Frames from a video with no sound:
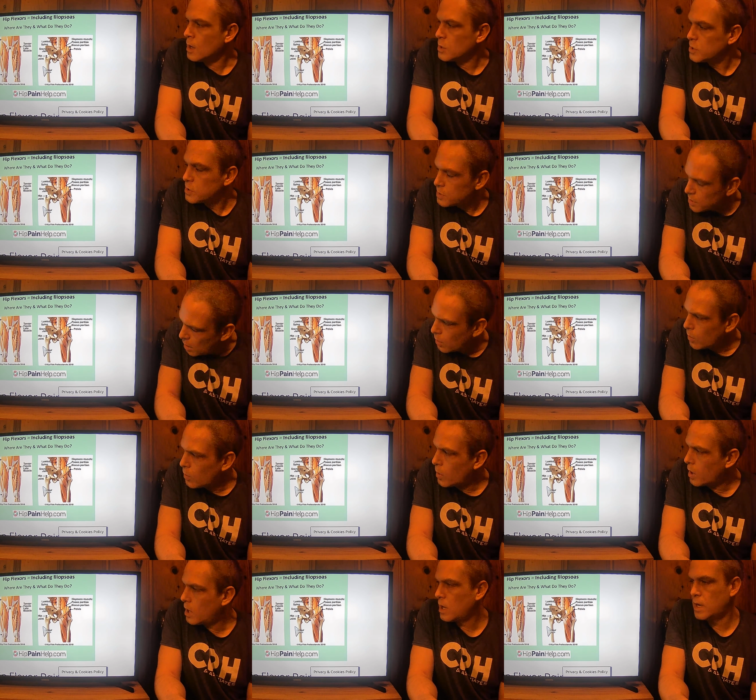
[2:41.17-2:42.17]

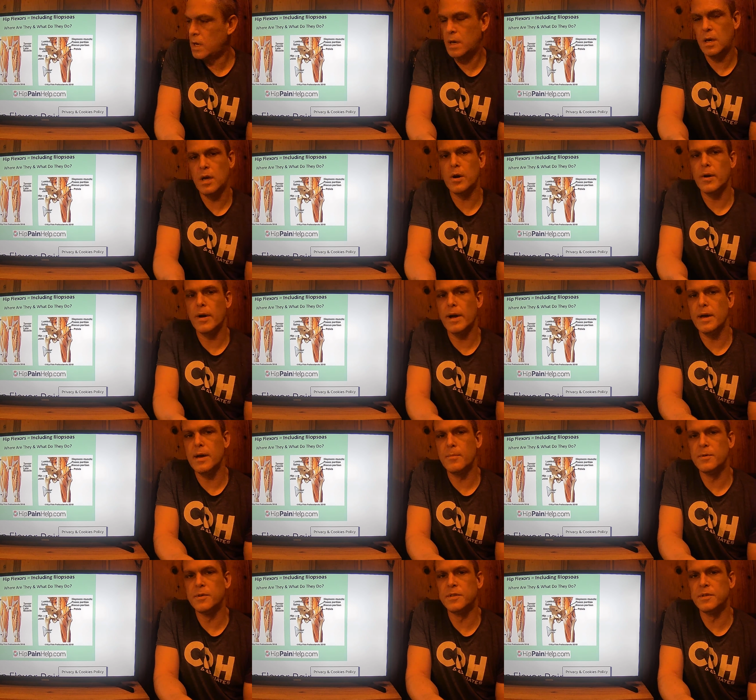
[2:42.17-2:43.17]
So, here I
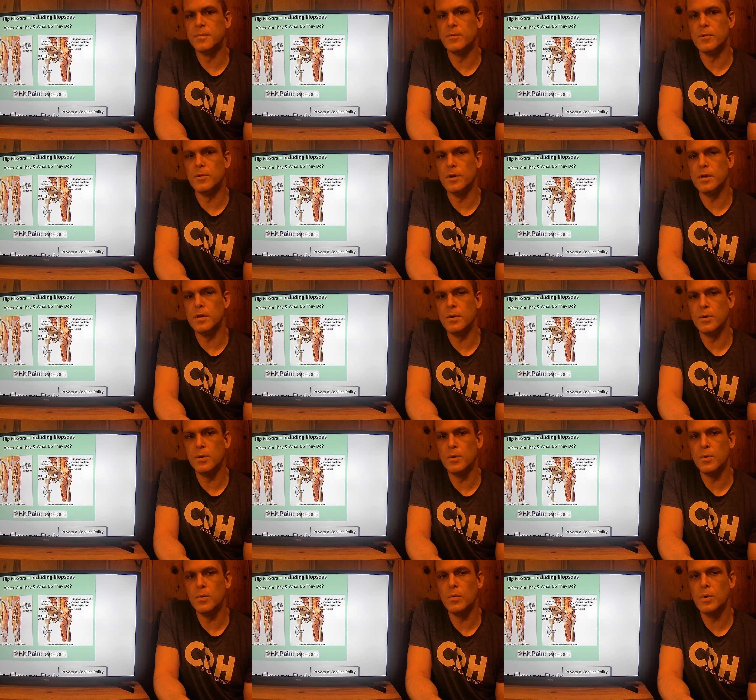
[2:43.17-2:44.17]
am with someone
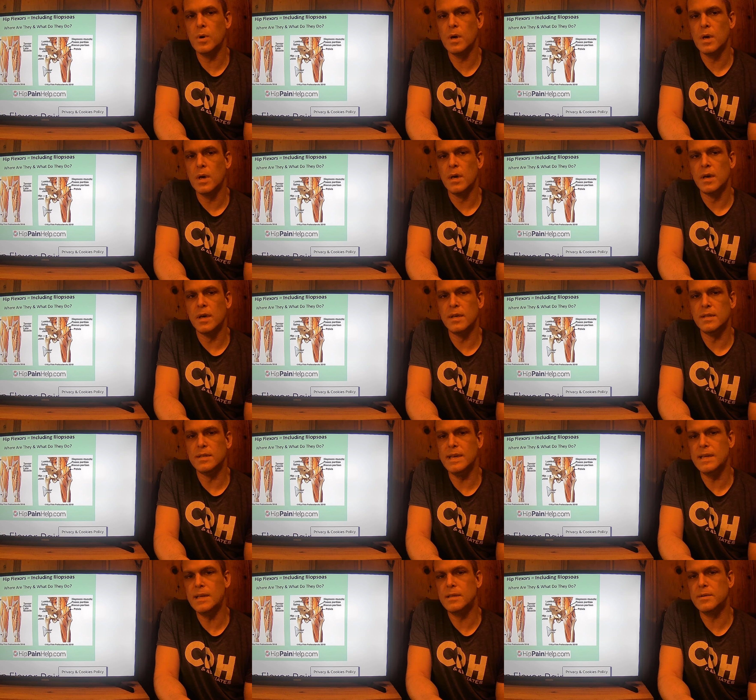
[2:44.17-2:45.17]
who is
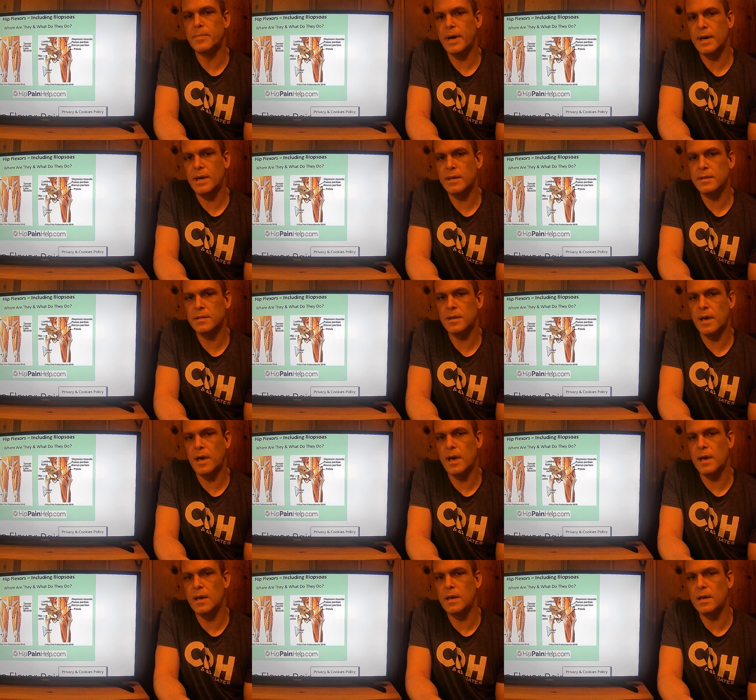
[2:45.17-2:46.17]
needing to pass
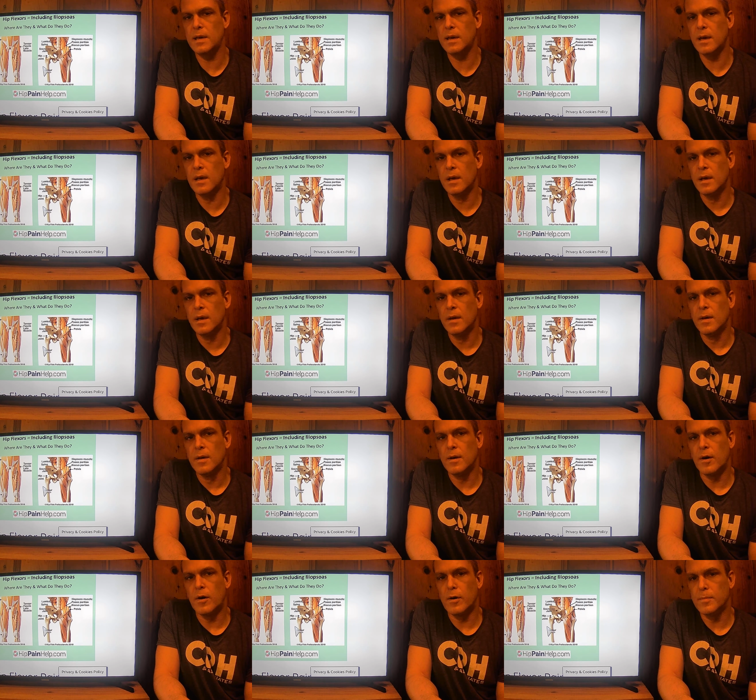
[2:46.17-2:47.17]
a
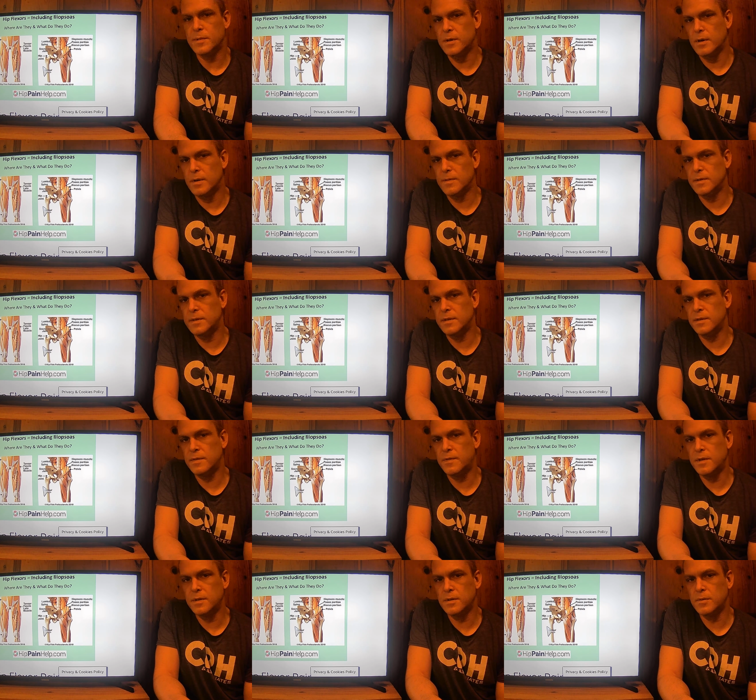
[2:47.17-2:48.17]
Armed Services
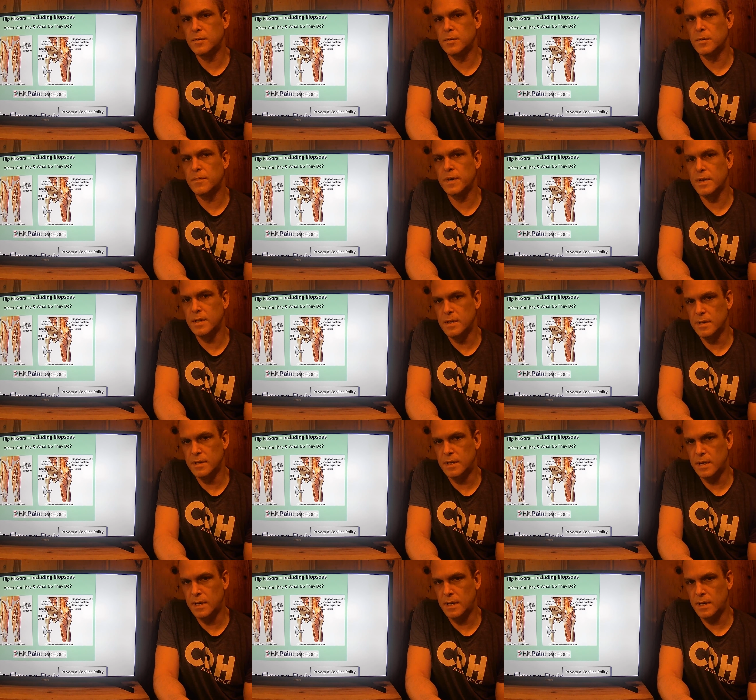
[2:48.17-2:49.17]
Physical Fitness
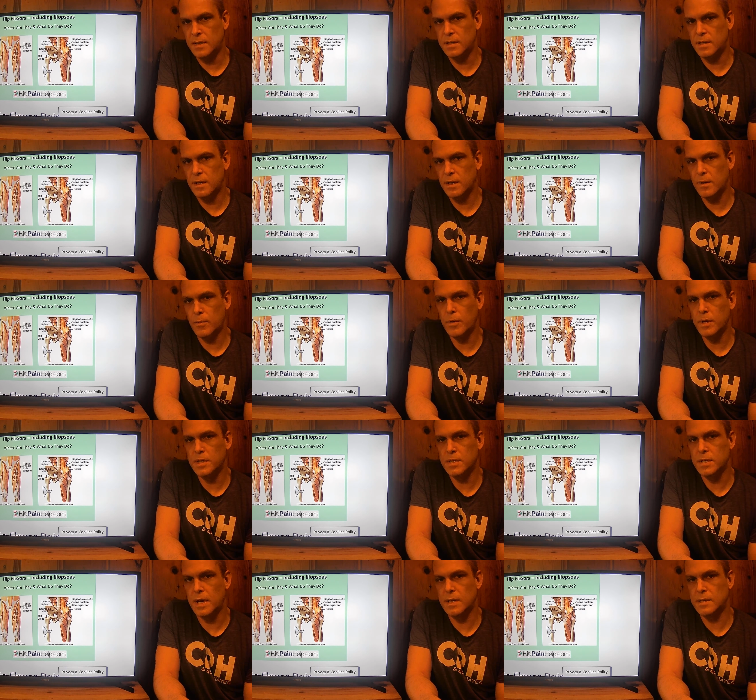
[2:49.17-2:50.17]
Test,
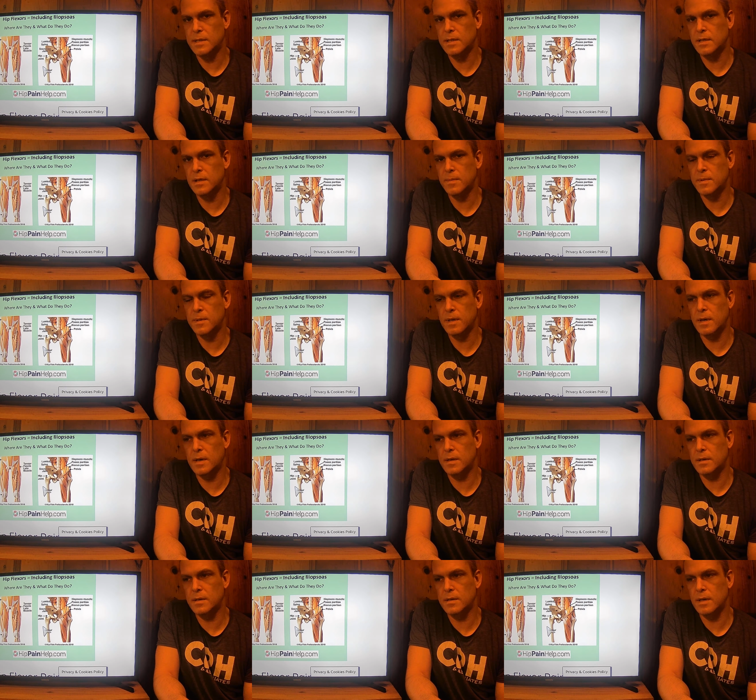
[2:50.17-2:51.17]
which has sit-ups
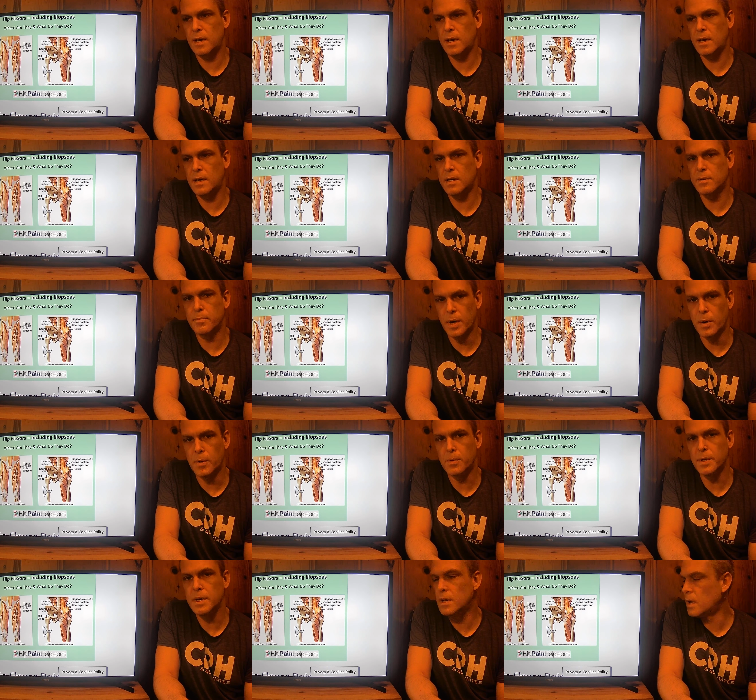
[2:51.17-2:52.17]
as a
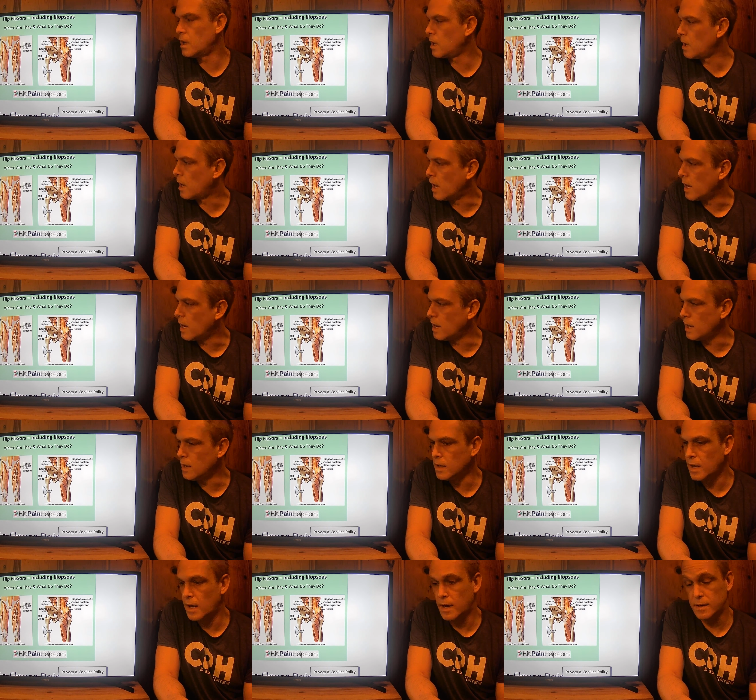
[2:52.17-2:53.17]
component
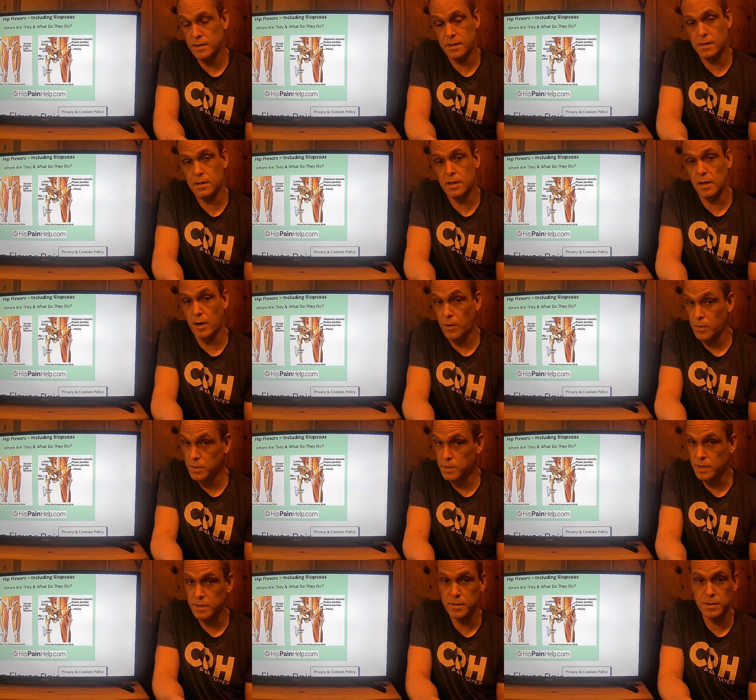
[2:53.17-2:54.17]
and as a
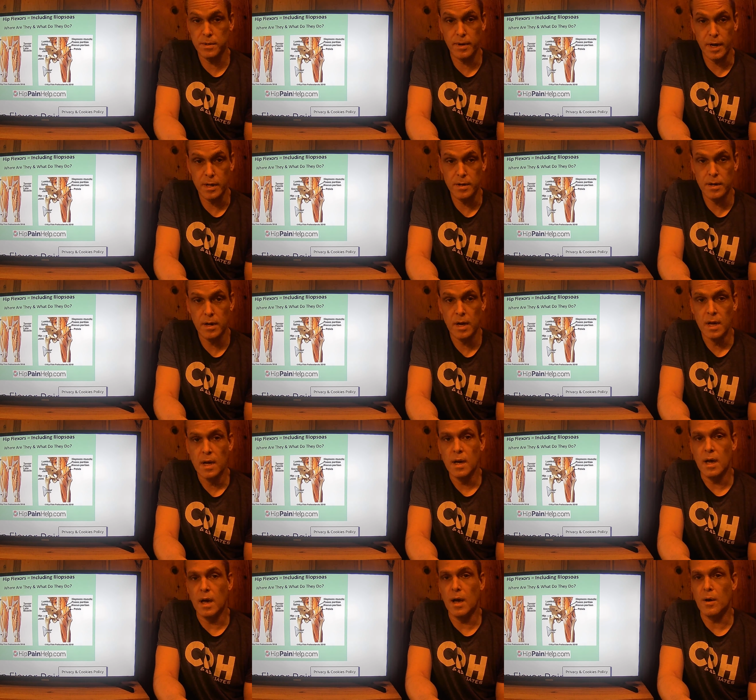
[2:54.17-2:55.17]
coach, as a trainer,
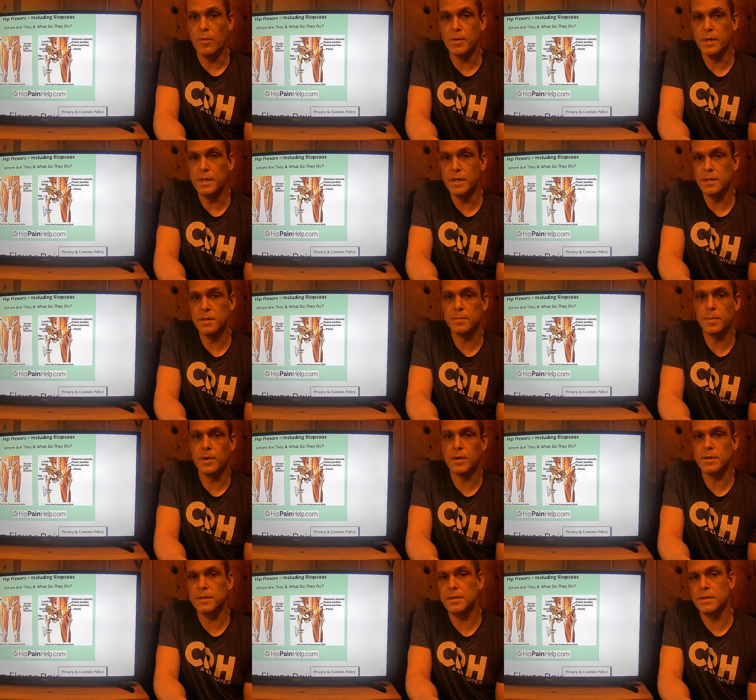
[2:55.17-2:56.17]
I want to get this
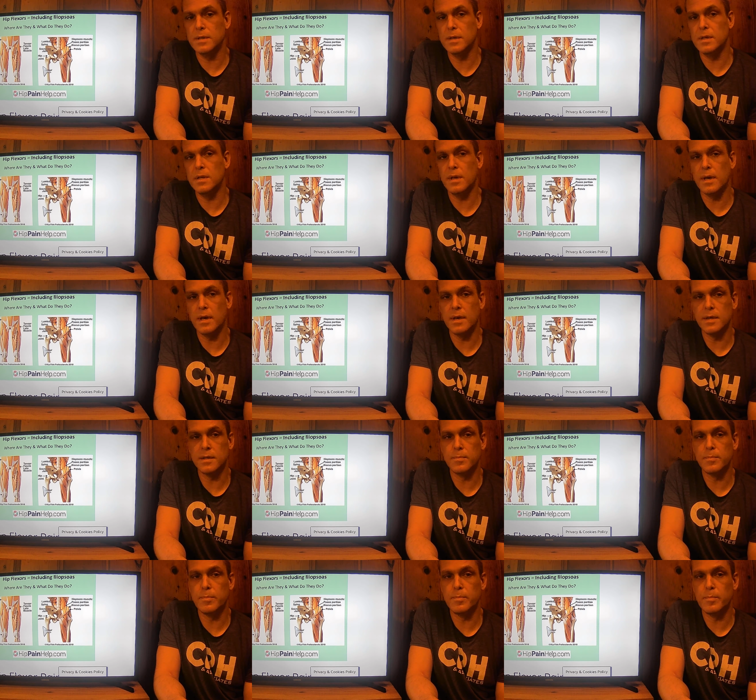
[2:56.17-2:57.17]
person as